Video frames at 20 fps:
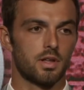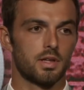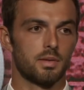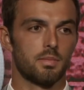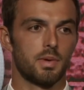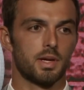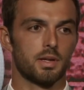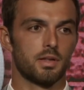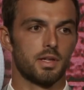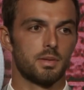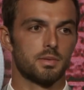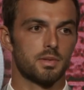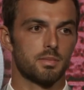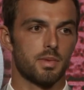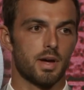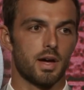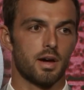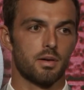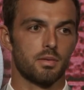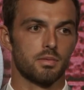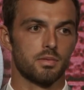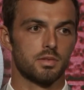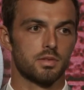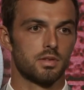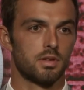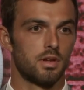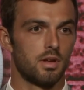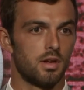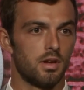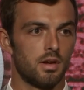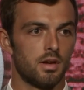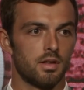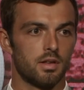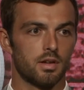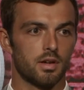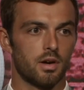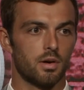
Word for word: They make leaps and bounds. They're